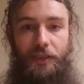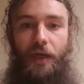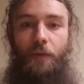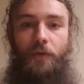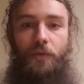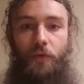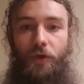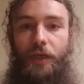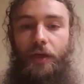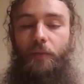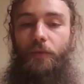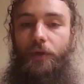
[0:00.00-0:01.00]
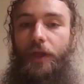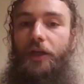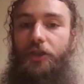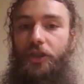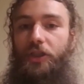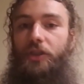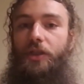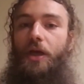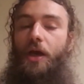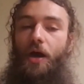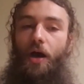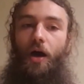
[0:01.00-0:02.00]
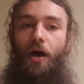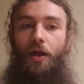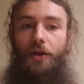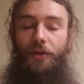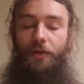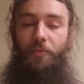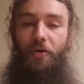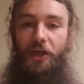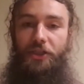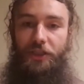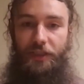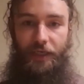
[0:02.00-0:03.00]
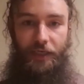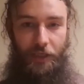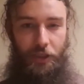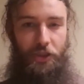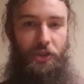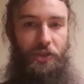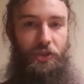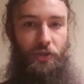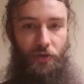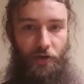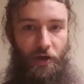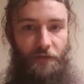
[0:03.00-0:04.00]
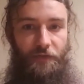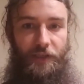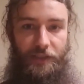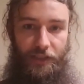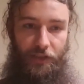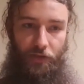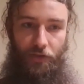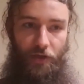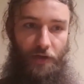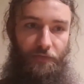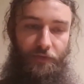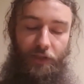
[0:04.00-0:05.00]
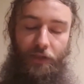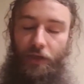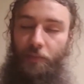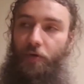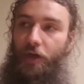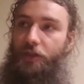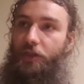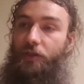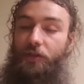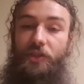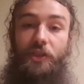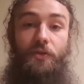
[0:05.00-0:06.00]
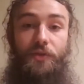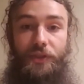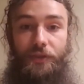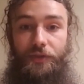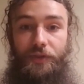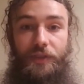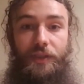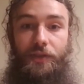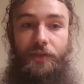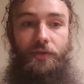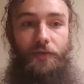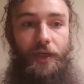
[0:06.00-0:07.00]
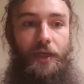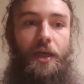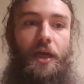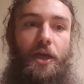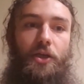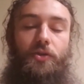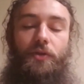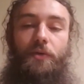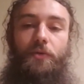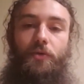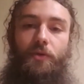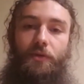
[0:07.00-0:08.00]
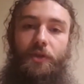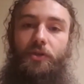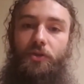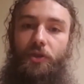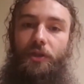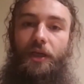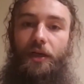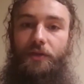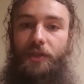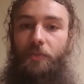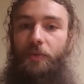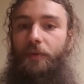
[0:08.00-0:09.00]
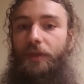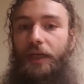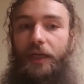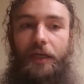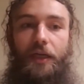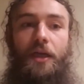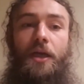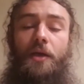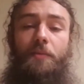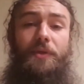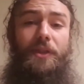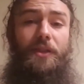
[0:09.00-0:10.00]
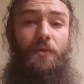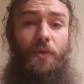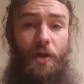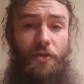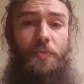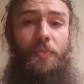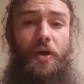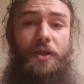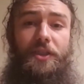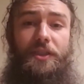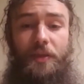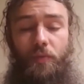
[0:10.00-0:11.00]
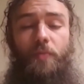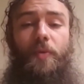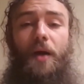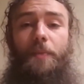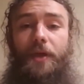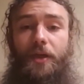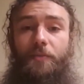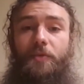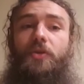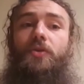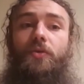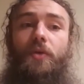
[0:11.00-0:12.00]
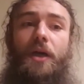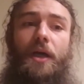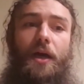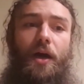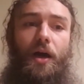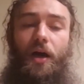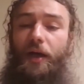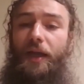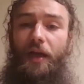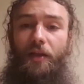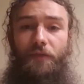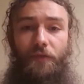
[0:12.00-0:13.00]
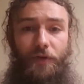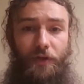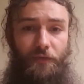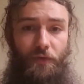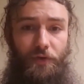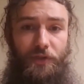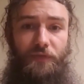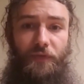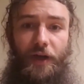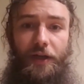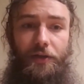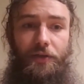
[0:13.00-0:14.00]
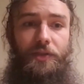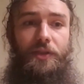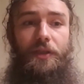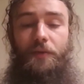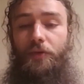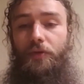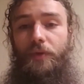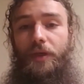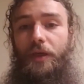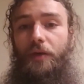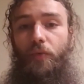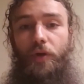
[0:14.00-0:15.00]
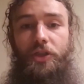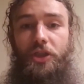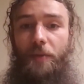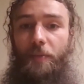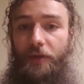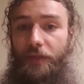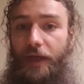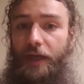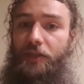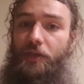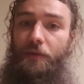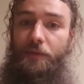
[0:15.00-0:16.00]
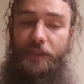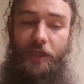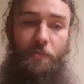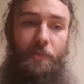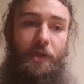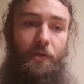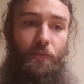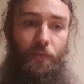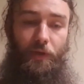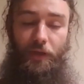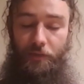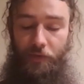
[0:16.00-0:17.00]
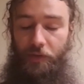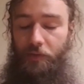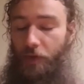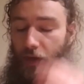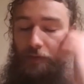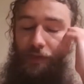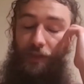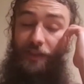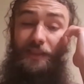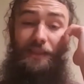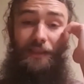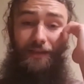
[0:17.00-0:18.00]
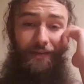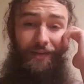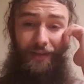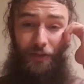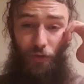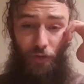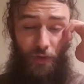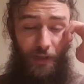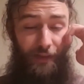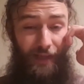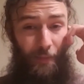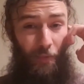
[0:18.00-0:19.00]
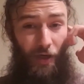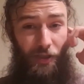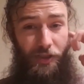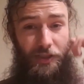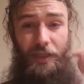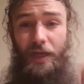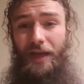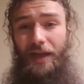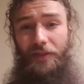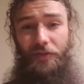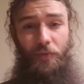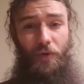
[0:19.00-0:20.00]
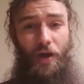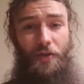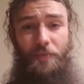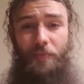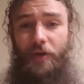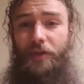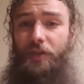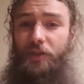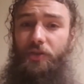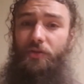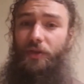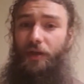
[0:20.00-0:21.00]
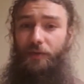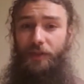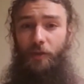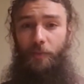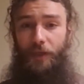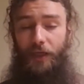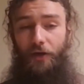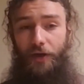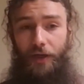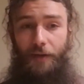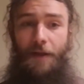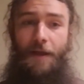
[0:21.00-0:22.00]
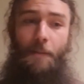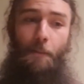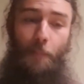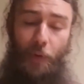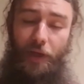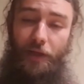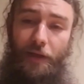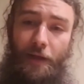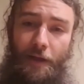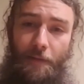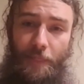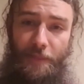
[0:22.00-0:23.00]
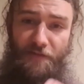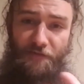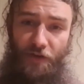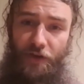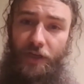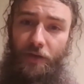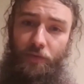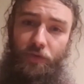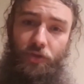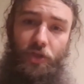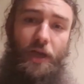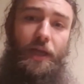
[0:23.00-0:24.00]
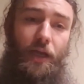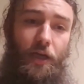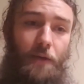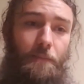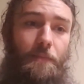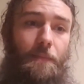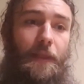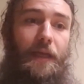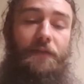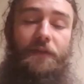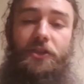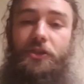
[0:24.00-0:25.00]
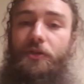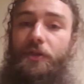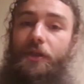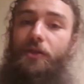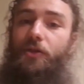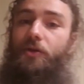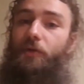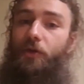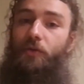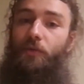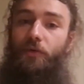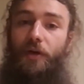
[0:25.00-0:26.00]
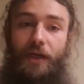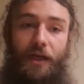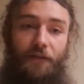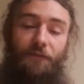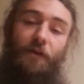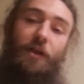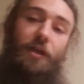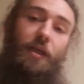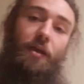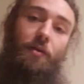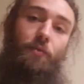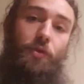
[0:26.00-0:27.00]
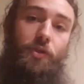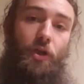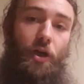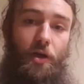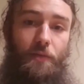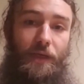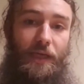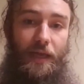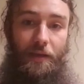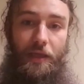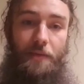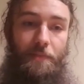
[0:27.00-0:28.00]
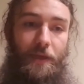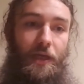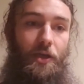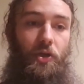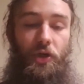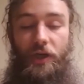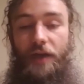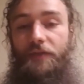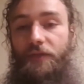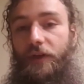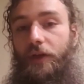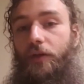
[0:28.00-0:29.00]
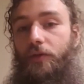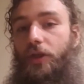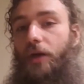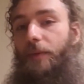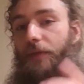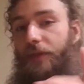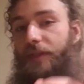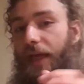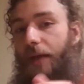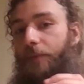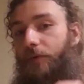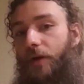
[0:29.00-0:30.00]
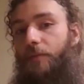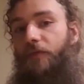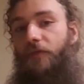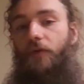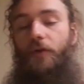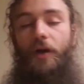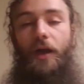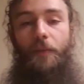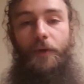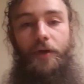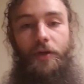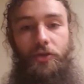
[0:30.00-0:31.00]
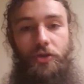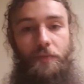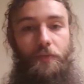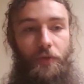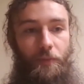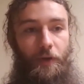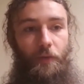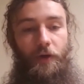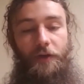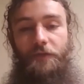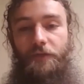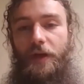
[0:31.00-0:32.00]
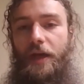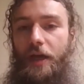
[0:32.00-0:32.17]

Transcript: I was working with not just on the project that I initially started off as. I started off in a project on sickle cell disease, right? So they were doing research on that. I was helping with editing. But then there were other projects that were popping up too uh, California forest fires. They were doing a workshop on that, so I was helping. I was I was an assistant on in, those, in that project. And there were other projects too that I was helping out at, but the funding was drying up, and eventually they're like, "Look, you know, we're running out of funding. We're sorry, we can't keep paying you. You're gonna have to find a new job." And this happened right before I went on a trip with my wife.